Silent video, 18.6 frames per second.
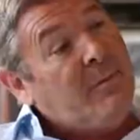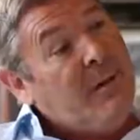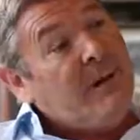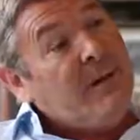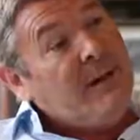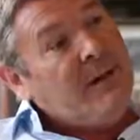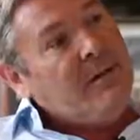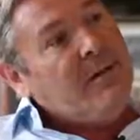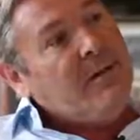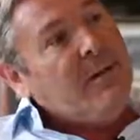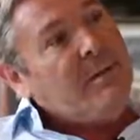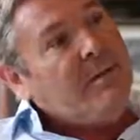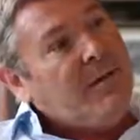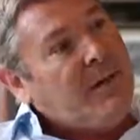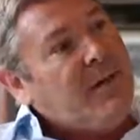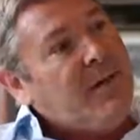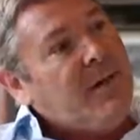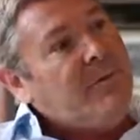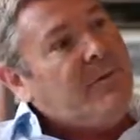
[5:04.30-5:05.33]
by little, it
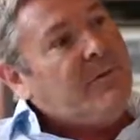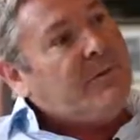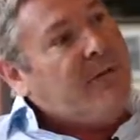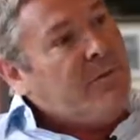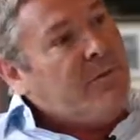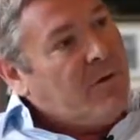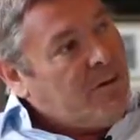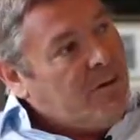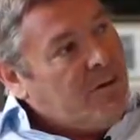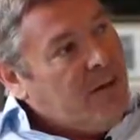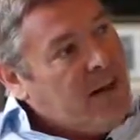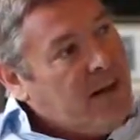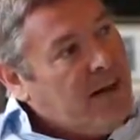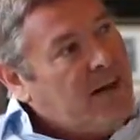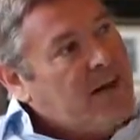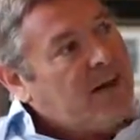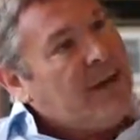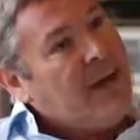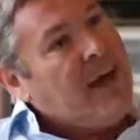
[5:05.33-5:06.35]
became
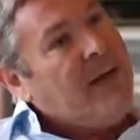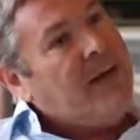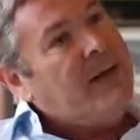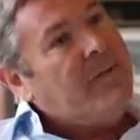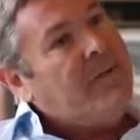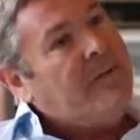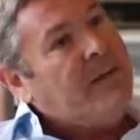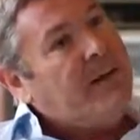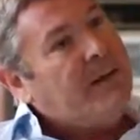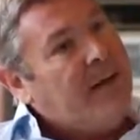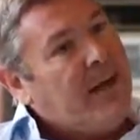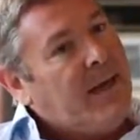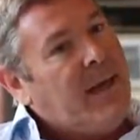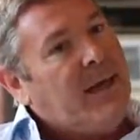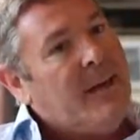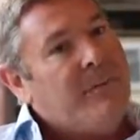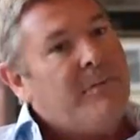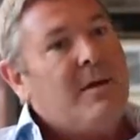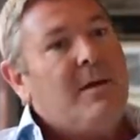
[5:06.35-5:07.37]
democratic, and it
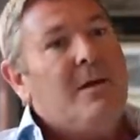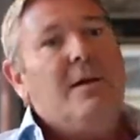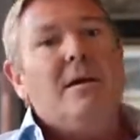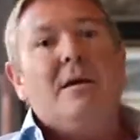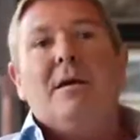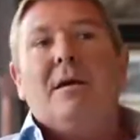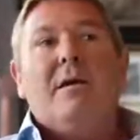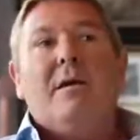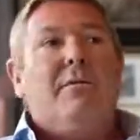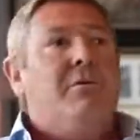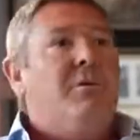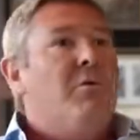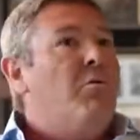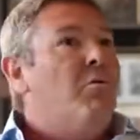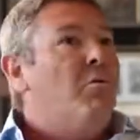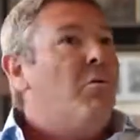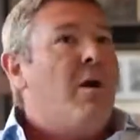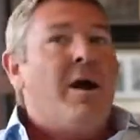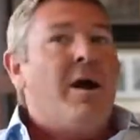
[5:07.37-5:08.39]
became the
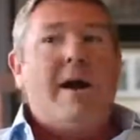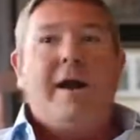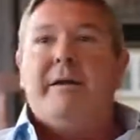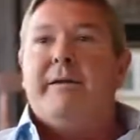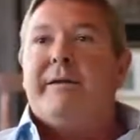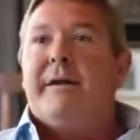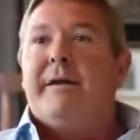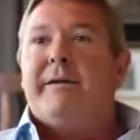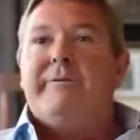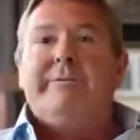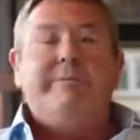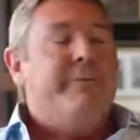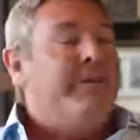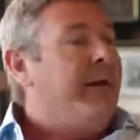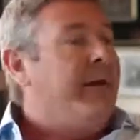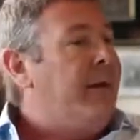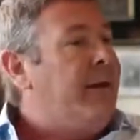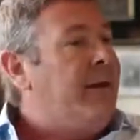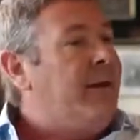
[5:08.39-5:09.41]
wine that
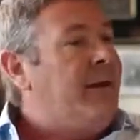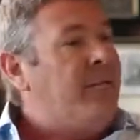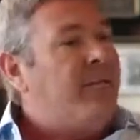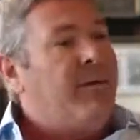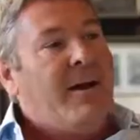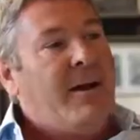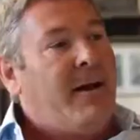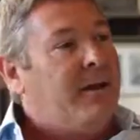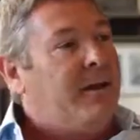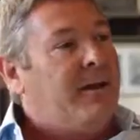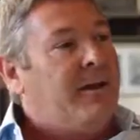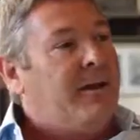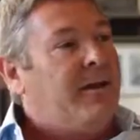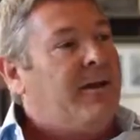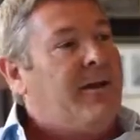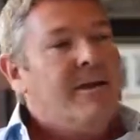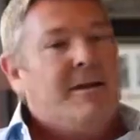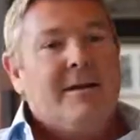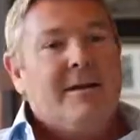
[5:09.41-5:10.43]

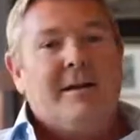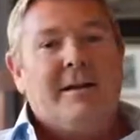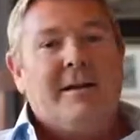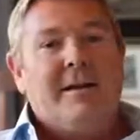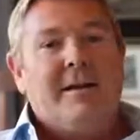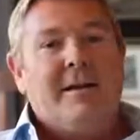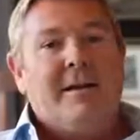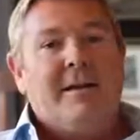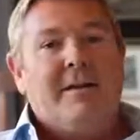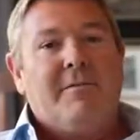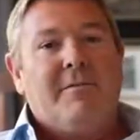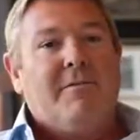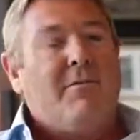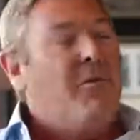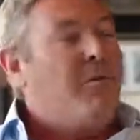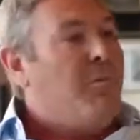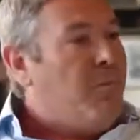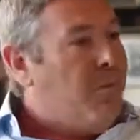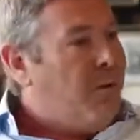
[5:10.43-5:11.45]
anybody
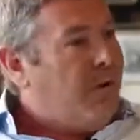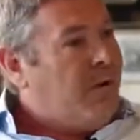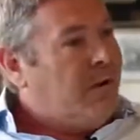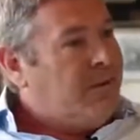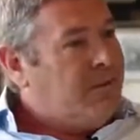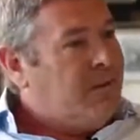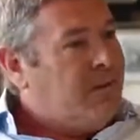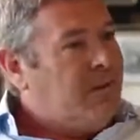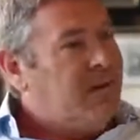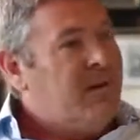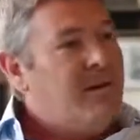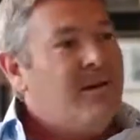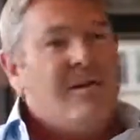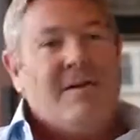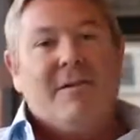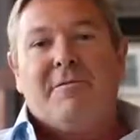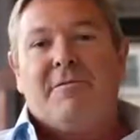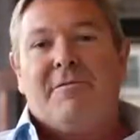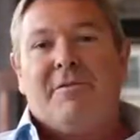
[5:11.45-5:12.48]
for party,
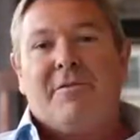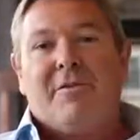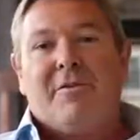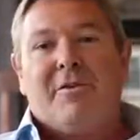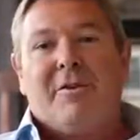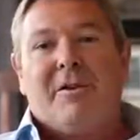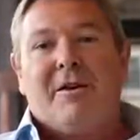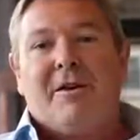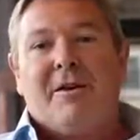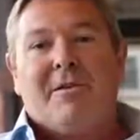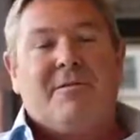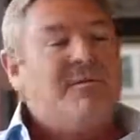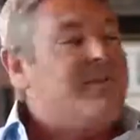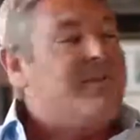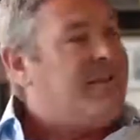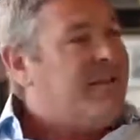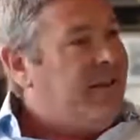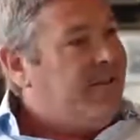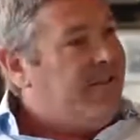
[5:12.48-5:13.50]
for
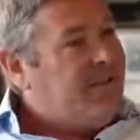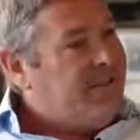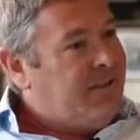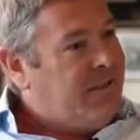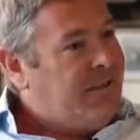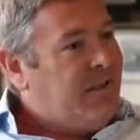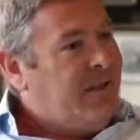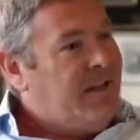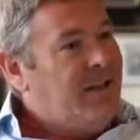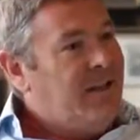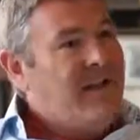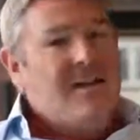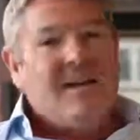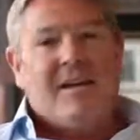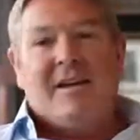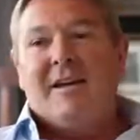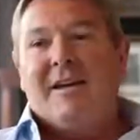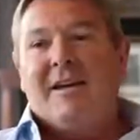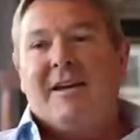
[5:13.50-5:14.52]
festivity,
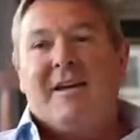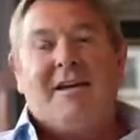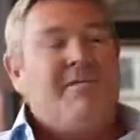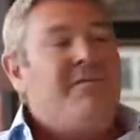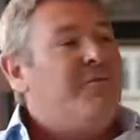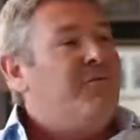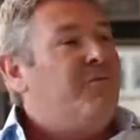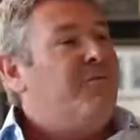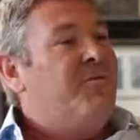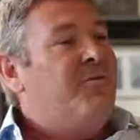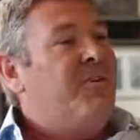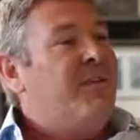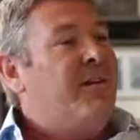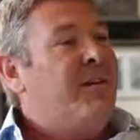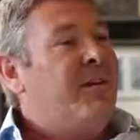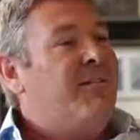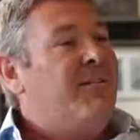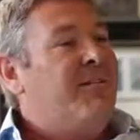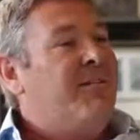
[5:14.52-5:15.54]
if you
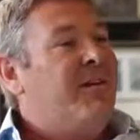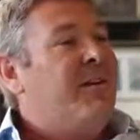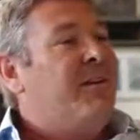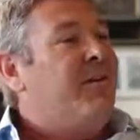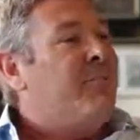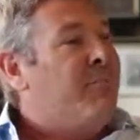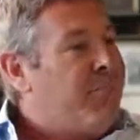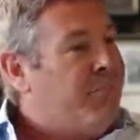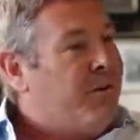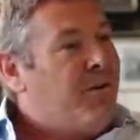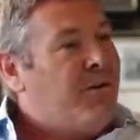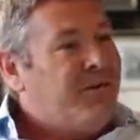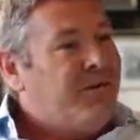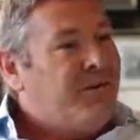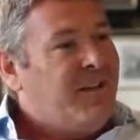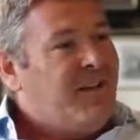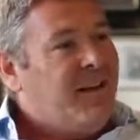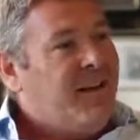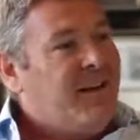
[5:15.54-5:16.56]
have a
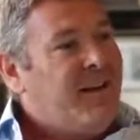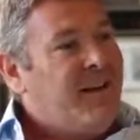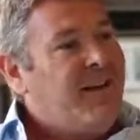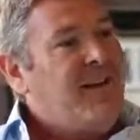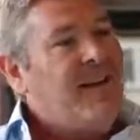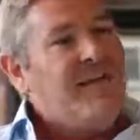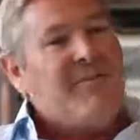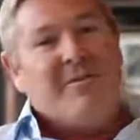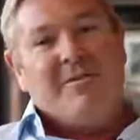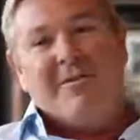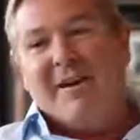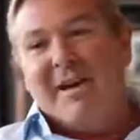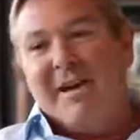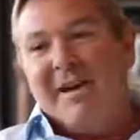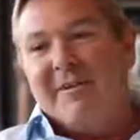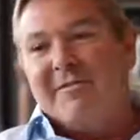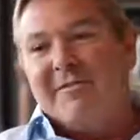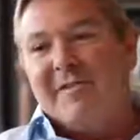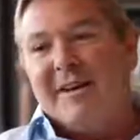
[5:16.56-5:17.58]
birthday, if you
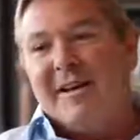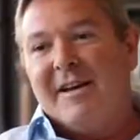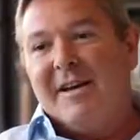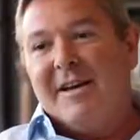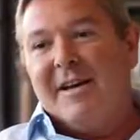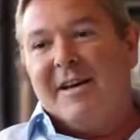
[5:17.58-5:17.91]
have